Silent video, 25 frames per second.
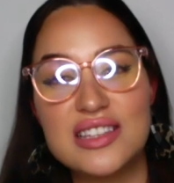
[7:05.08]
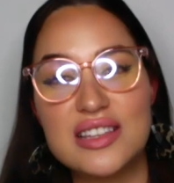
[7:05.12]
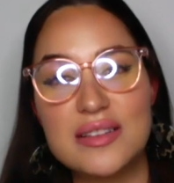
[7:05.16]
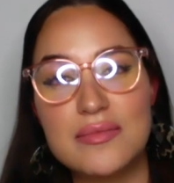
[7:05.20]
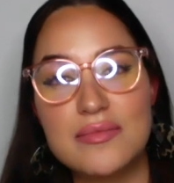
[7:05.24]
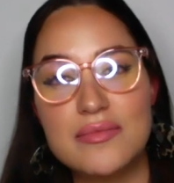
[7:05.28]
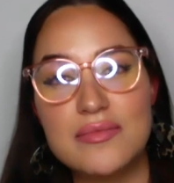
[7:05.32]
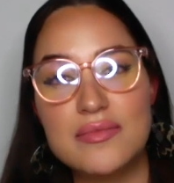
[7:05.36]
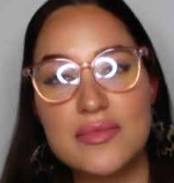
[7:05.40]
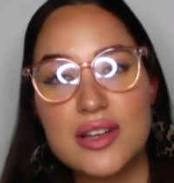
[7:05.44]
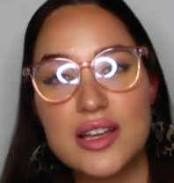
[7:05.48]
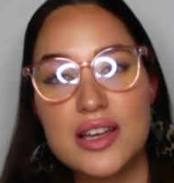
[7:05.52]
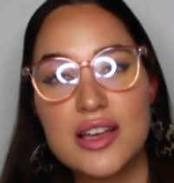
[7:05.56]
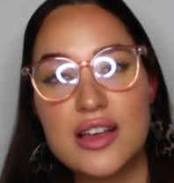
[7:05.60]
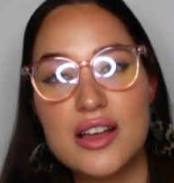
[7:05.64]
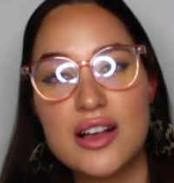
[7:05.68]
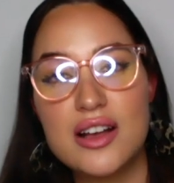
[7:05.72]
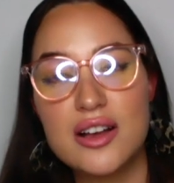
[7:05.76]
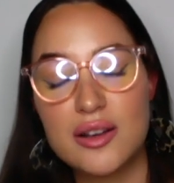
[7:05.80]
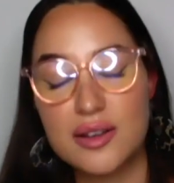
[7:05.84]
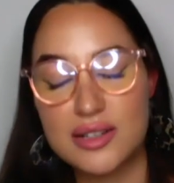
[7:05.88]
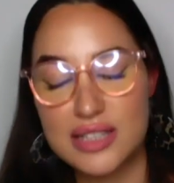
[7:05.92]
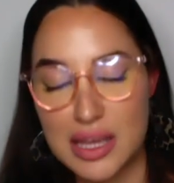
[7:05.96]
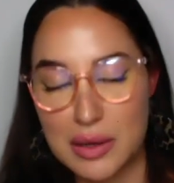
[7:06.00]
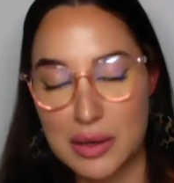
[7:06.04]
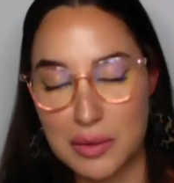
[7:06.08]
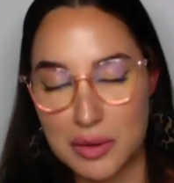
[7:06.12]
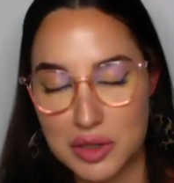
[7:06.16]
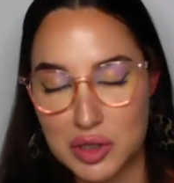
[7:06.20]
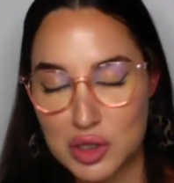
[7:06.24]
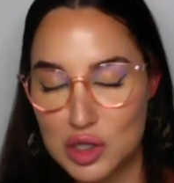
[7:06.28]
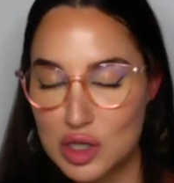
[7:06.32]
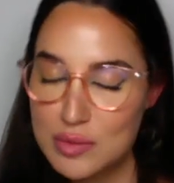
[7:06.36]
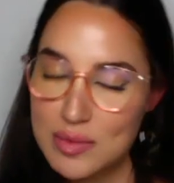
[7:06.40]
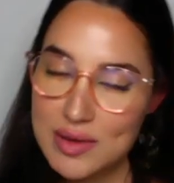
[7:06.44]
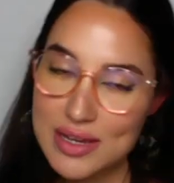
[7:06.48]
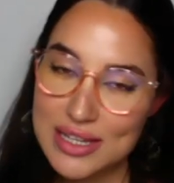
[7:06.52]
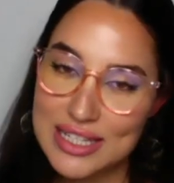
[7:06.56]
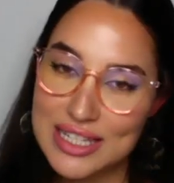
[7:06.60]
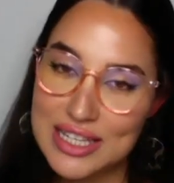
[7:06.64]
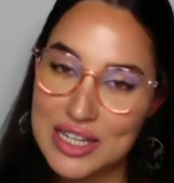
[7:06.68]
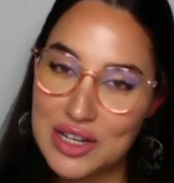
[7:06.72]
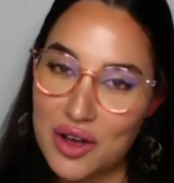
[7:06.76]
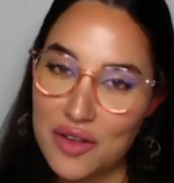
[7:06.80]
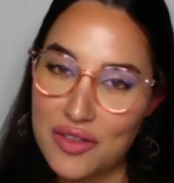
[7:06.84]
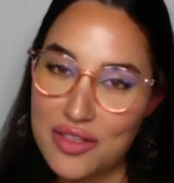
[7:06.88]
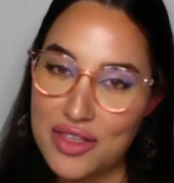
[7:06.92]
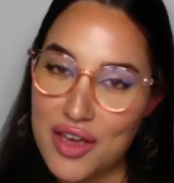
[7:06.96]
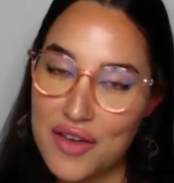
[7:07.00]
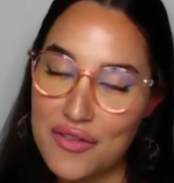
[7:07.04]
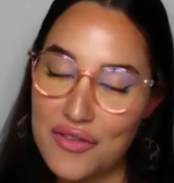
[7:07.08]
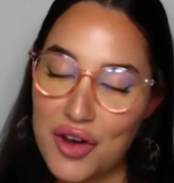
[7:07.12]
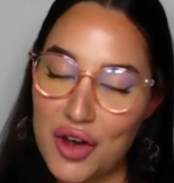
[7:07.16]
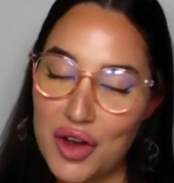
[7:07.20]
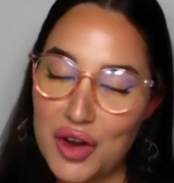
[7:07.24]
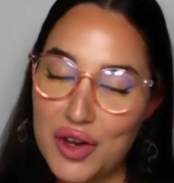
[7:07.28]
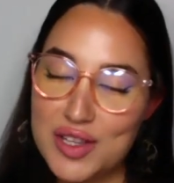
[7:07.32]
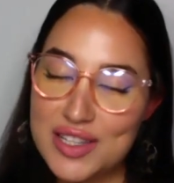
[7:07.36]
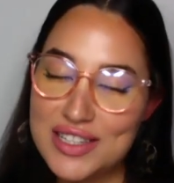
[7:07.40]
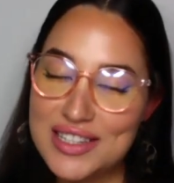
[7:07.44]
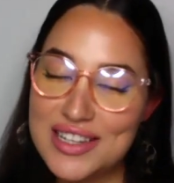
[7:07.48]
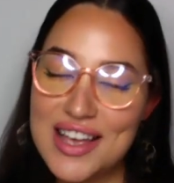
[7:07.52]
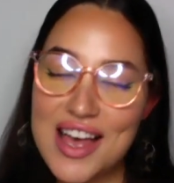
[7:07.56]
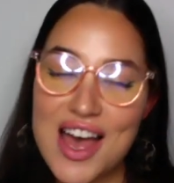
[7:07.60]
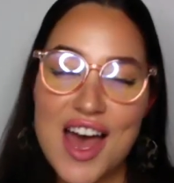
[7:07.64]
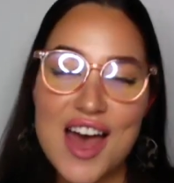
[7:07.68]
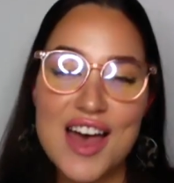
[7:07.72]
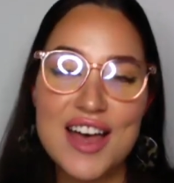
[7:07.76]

them, because they were too busy on their phones.